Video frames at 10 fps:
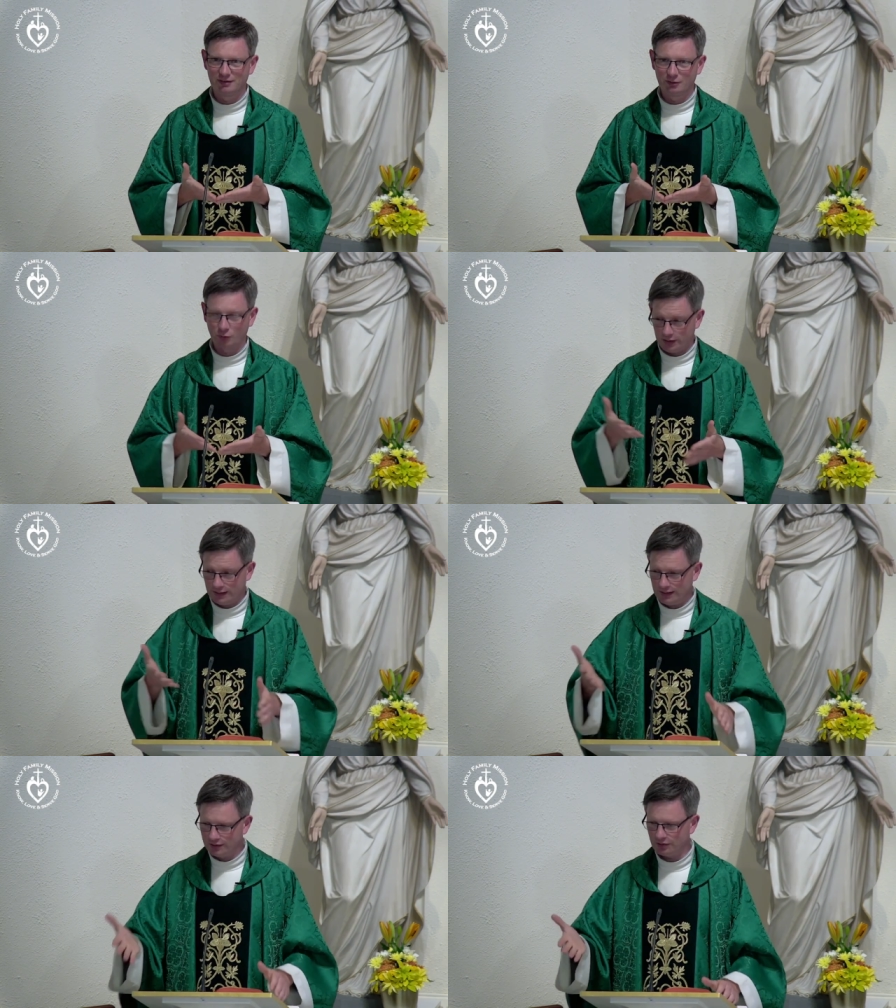Quite
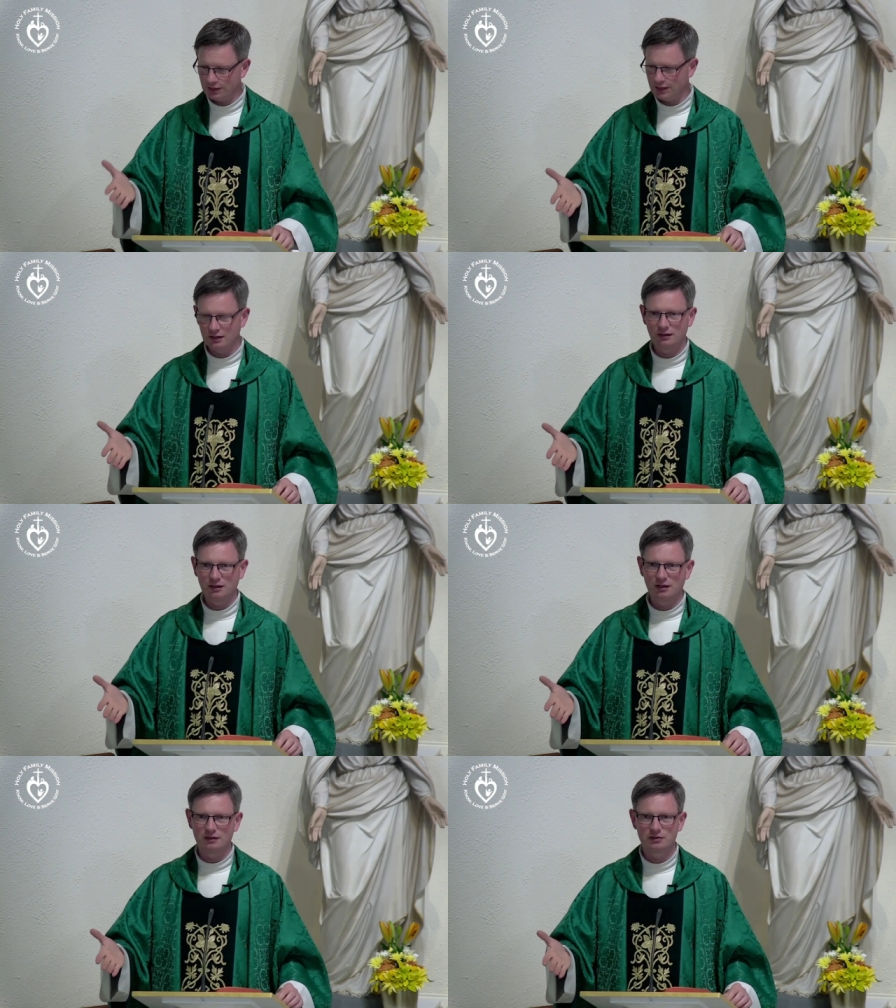literally in,
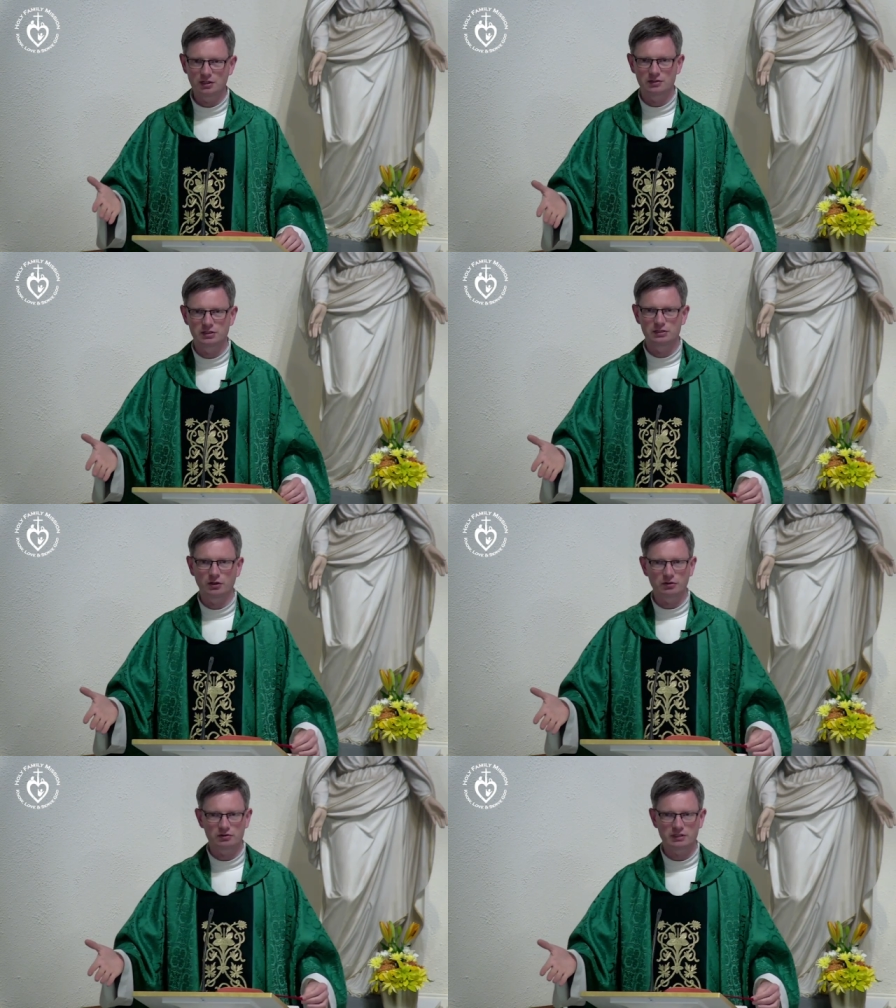in Jairus'
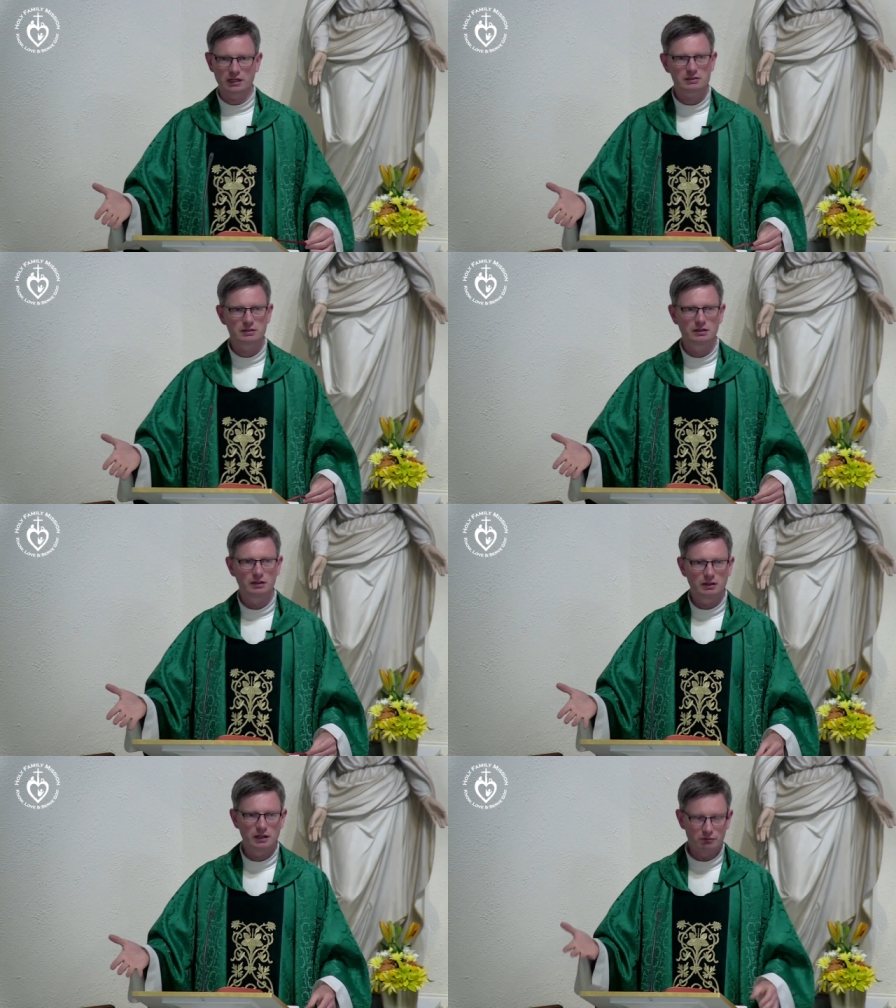daughter's case,
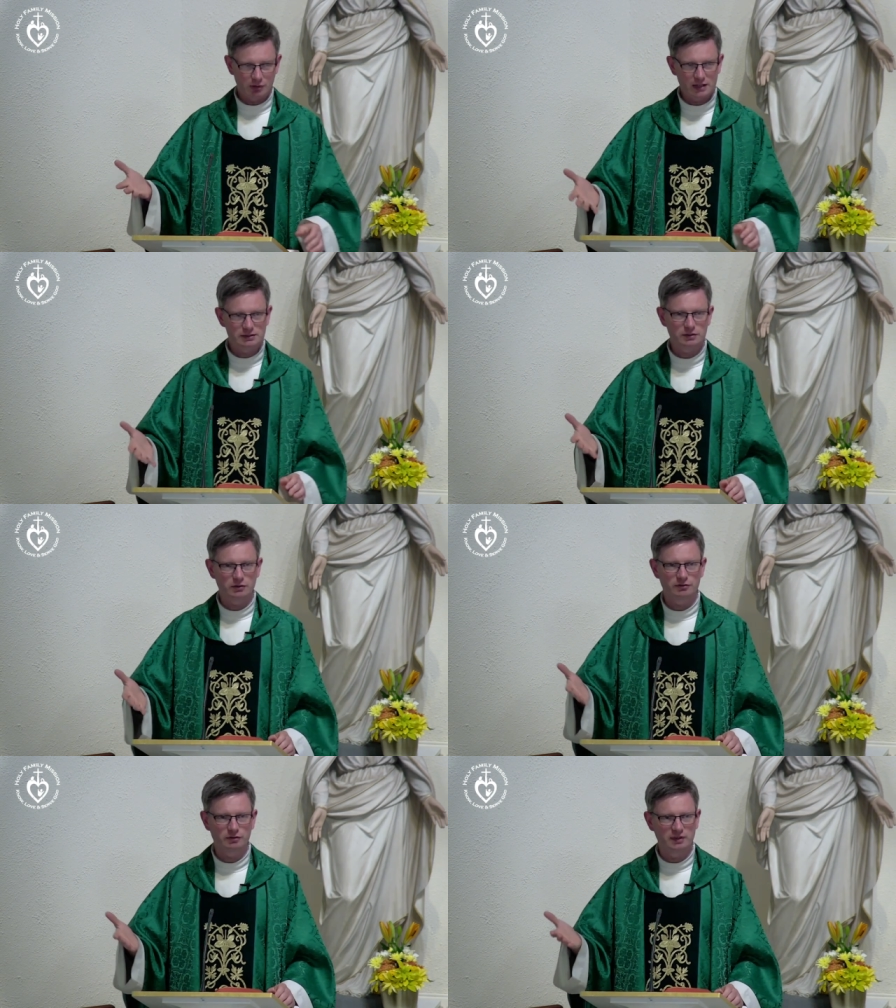he raises her
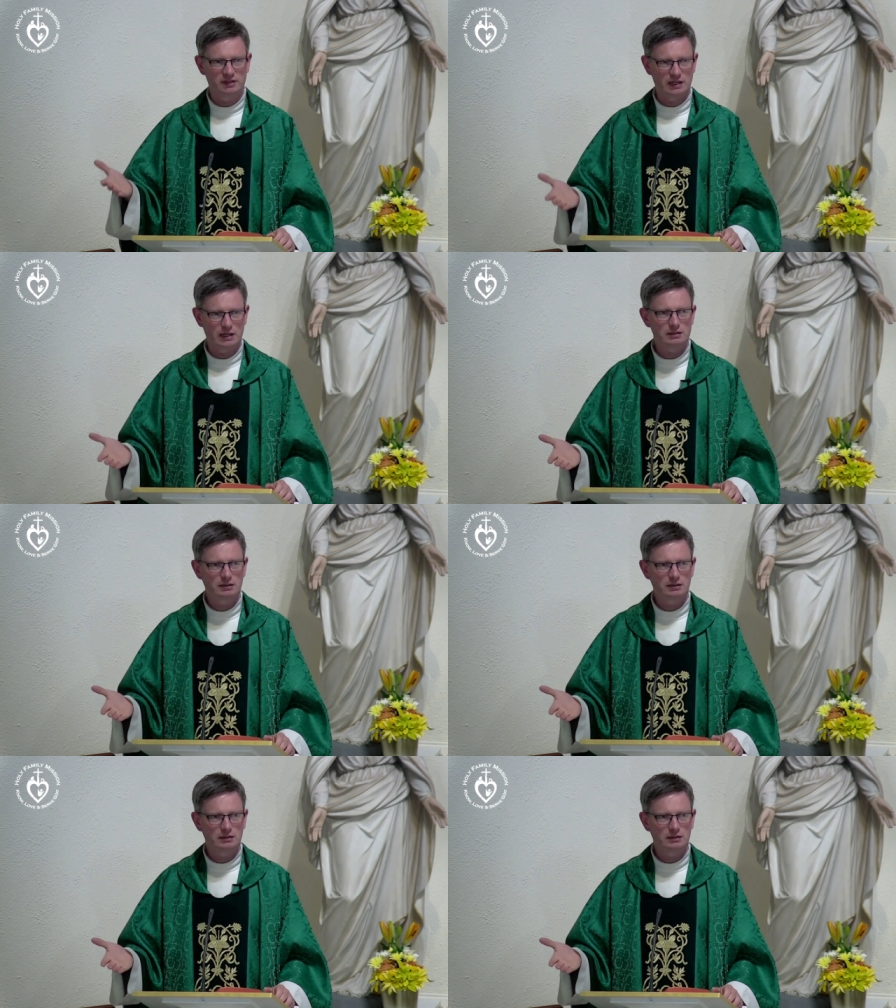from the dead.